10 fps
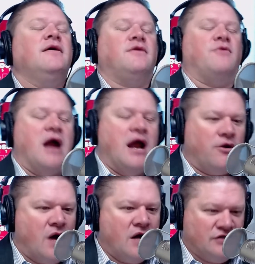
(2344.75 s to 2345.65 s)
The Ryan
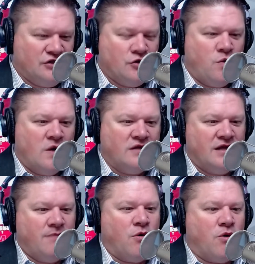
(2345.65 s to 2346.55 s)
Crossley Show,
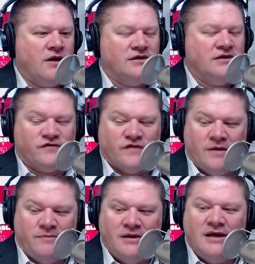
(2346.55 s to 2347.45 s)
Wednesday mornings
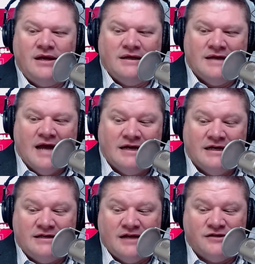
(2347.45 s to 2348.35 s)
from 9
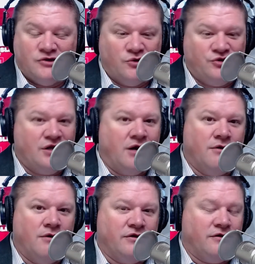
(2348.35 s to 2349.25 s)
to 10. So share
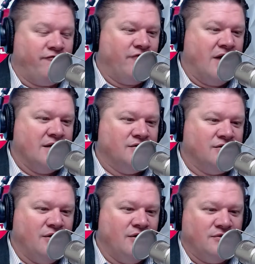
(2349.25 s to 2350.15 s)
it with your
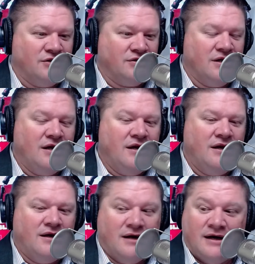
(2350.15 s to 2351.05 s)
friends, just
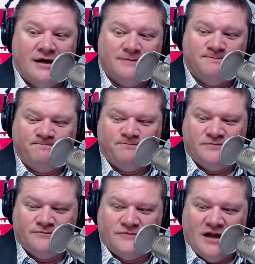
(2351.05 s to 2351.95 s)
tell
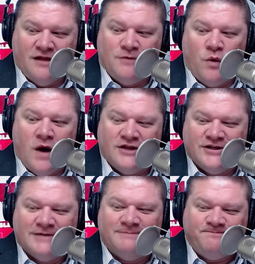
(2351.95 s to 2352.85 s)
them to watch it.